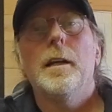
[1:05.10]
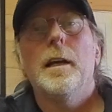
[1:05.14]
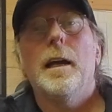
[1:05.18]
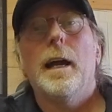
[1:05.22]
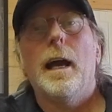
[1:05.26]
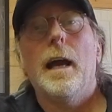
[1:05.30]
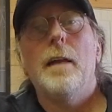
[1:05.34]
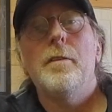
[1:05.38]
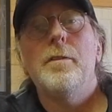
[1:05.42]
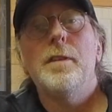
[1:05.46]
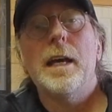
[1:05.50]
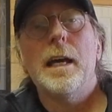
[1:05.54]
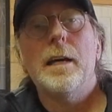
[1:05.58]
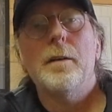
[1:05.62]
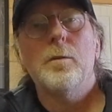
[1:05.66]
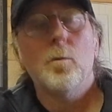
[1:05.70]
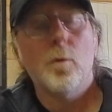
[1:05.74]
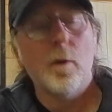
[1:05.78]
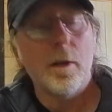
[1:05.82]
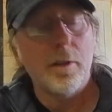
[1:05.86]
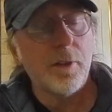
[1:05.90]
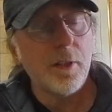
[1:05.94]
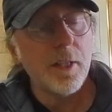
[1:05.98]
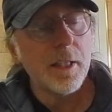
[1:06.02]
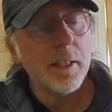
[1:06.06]
And then
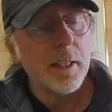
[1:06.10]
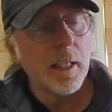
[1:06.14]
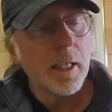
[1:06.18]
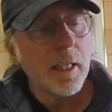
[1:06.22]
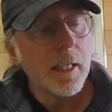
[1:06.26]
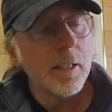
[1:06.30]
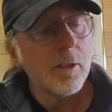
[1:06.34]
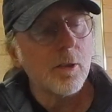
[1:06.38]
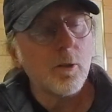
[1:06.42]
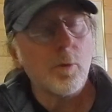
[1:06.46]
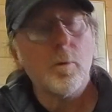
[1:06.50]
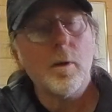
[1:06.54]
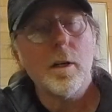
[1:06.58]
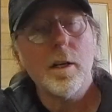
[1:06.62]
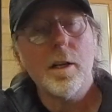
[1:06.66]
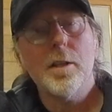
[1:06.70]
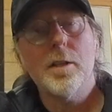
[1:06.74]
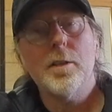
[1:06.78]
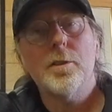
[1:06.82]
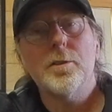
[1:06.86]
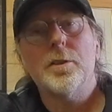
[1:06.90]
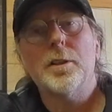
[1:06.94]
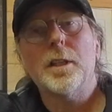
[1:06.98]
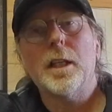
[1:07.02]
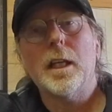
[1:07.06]
within each one of
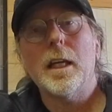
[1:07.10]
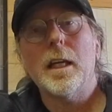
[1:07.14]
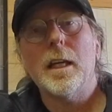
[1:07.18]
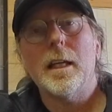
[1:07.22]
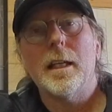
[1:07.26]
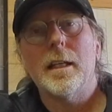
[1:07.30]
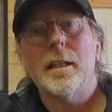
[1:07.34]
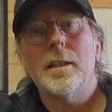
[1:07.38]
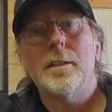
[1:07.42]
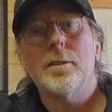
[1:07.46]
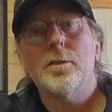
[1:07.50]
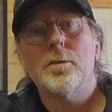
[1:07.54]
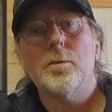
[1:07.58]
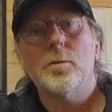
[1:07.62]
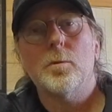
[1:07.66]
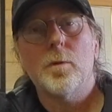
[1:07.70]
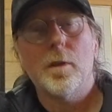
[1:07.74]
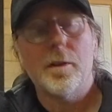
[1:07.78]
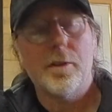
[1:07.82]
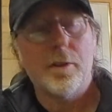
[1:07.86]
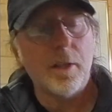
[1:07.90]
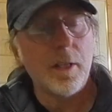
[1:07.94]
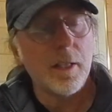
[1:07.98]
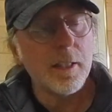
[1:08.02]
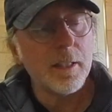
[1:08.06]
those keys,
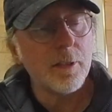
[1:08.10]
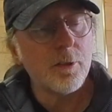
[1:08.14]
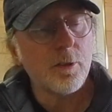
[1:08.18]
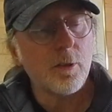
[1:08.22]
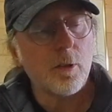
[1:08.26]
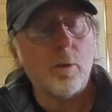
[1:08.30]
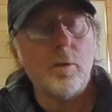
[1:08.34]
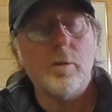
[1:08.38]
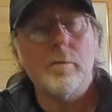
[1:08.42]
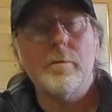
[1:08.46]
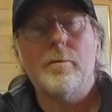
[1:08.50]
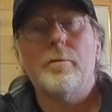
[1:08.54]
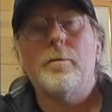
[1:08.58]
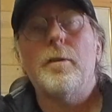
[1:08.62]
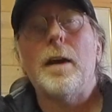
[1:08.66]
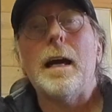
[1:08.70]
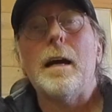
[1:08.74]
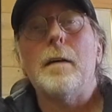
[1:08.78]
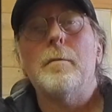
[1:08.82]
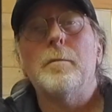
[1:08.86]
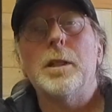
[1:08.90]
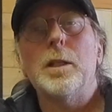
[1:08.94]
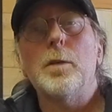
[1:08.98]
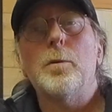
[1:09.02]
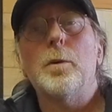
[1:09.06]
within its own
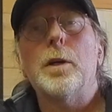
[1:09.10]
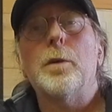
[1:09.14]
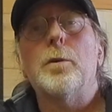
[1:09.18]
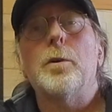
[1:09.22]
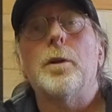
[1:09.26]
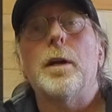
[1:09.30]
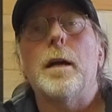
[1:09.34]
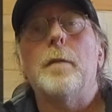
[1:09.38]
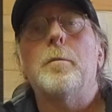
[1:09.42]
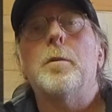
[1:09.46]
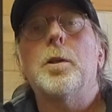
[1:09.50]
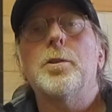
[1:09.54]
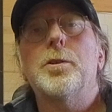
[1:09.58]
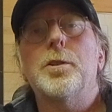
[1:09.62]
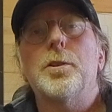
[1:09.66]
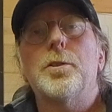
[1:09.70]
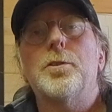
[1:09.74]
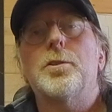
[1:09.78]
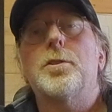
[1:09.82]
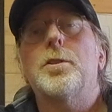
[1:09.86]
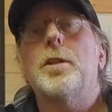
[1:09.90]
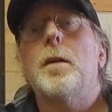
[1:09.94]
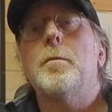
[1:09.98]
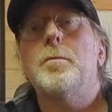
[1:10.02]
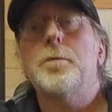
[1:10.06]
family, we were able to
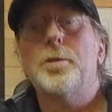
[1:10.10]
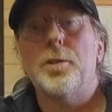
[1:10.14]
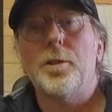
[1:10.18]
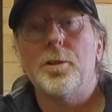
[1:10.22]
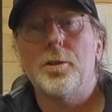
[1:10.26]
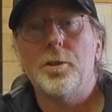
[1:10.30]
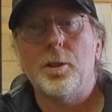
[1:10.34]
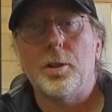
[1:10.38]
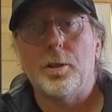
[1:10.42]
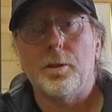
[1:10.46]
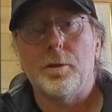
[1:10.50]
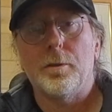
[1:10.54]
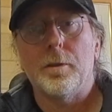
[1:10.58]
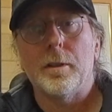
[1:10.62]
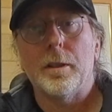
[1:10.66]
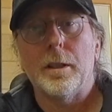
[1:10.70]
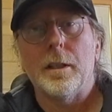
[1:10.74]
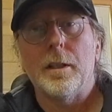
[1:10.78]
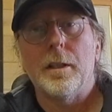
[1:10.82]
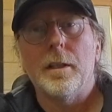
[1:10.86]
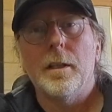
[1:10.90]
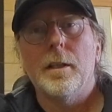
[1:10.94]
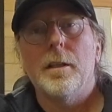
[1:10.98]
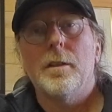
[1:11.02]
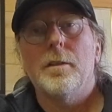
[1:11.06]
substitute
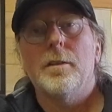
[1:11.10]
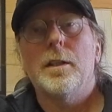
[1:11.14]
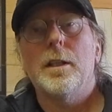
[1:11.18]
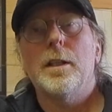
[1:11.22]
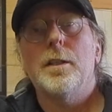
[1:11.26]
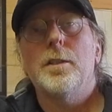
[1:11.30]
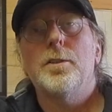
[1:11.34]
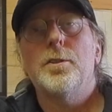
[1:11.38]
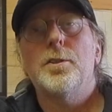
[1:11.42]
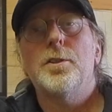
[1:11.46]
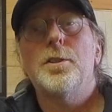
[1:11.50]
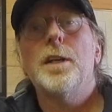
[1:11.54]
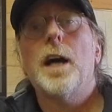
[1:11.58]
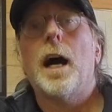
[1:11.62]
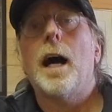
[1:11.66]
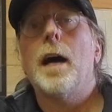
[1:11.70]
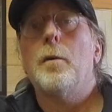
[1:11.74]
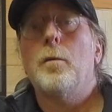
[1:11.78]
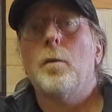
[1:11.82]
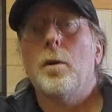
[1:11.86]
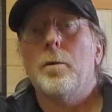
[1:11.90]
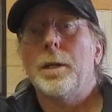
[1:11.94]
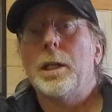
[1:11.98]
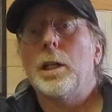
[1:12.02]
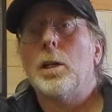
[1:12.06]
these
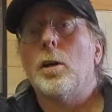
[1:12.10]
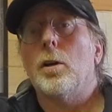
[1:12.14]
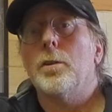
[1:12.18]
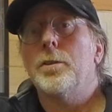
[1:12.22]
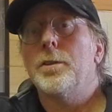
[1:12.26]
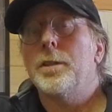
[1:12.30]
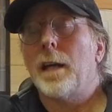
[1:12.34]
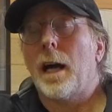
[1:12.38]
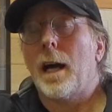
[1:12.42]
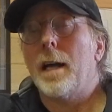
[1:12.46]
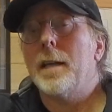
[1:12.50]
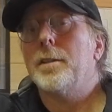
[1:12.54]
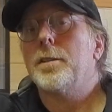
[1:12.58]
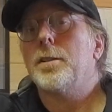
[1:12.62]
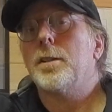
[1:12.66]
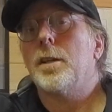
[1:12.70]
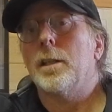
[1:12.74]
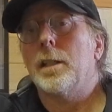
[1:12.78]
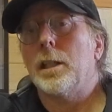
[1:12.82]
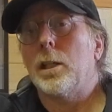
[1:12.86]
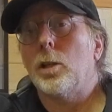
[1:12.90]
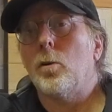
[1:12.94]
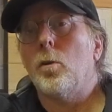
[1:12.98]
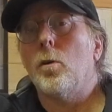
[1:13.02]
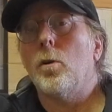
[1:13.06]
what we call
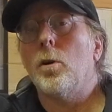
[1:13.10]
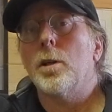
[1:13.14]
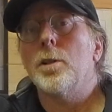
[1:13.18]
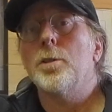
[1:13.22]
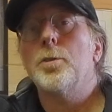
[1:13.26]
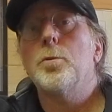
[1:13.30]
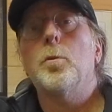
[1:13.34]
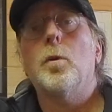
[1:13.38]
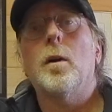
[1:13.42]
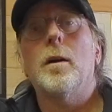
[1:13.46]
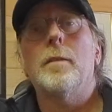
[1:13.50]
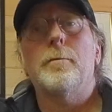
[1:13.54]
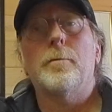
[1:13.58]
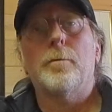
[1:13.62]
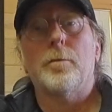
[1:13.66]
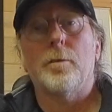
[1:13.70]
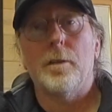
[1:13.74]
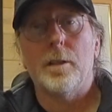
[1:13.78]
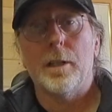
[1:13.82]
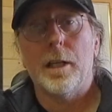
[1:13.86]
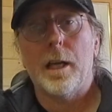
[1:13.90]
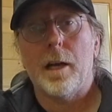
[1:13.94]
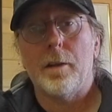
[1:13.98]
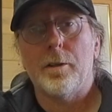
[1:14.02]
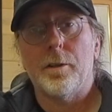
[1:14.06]
diatonic chords, one for
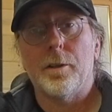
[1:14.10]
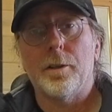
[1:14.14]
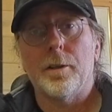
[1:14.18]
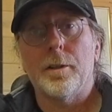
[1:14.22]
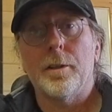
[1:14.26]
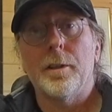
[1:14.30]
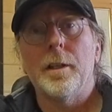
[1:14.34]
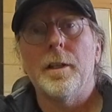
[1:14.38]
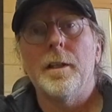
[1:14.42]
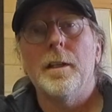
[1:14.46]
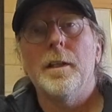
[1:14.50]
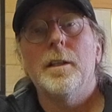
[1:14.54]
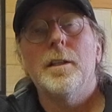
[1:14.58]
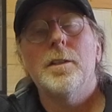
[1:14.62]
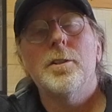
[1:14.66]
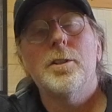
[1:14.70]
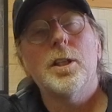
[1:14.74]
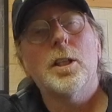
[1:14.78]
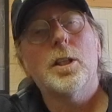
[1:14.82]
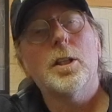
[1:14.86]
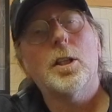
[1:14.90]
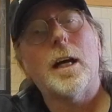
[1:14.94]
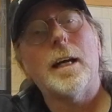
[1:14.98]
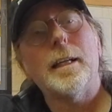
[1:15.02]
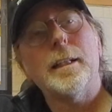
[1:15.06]
another, to
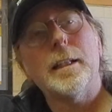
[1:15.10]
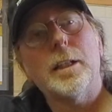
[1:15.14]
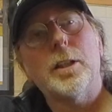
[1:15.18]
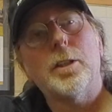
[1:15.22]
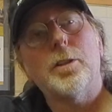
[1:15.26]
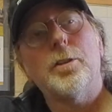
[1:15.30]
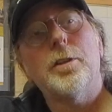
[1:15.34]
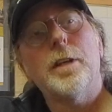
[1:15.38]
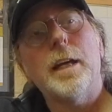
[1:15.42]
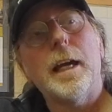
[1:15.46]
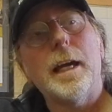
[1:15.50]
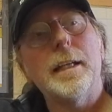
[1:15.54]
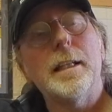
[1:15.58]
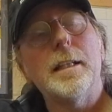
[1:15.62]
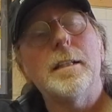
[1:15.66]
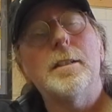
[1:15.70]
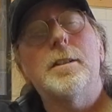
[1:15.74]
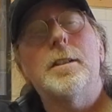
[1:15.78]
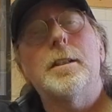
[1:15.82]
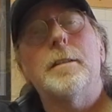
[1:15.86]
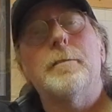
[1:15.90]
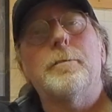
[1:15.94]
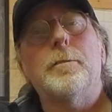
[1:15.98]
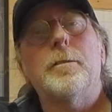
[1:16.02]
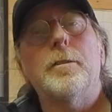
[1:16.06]
kind of create a
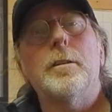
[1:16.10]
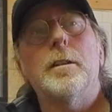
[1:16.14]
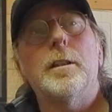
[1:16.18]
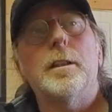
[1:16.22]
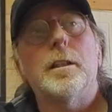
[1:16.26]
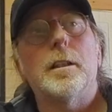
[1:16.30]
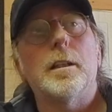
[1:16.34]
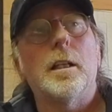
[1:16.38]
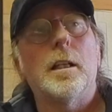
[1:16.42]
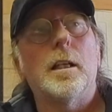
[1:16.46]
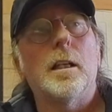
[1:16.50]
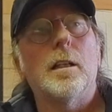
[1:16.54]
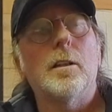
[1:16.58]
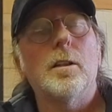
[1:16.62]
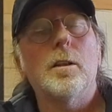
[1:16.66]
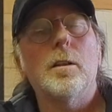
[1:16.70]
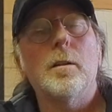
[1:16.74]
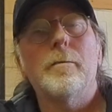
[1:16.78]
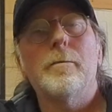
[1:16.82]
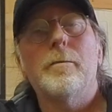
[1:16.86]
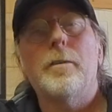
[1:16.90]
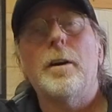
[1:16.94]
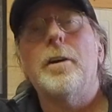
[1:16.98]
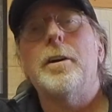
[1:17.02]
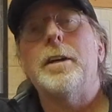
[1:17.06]
different little
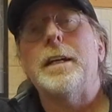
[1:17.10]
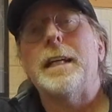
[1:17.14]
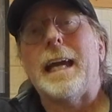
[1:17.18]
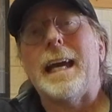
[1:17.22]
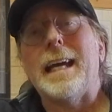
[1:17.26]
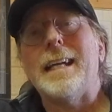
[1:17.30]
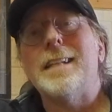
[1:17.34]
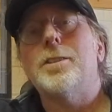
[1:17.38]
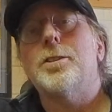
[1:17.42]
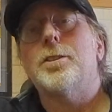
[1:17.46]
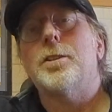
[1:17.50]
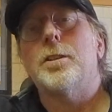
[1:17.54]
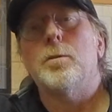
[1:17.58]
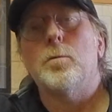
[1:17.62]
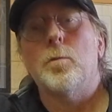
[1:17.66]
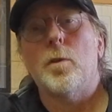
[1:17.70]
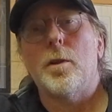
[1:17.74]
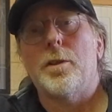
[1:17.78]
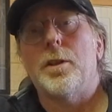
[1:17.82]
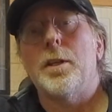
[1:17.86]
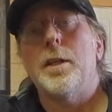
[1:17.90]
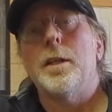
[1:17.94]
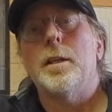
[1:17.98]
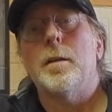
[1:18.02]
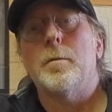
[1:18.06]
variation
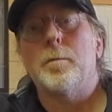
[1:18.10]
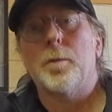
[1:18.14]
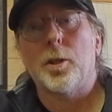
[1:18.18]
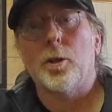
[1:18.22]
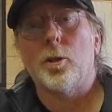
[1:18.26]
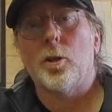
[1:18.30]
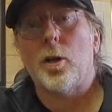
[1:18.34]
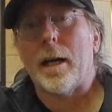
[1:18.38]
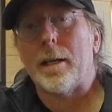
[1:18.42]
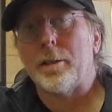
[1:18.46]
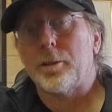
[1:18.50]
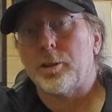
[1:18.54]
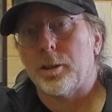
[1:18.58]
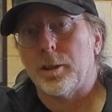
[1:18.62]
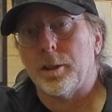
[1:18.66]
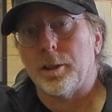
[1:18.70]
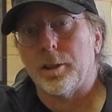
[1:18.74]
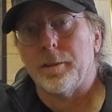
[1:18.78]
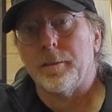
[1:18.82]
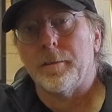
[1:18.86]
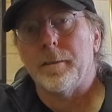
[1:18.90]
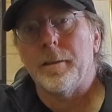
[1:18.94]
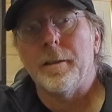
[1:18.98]
within a progression.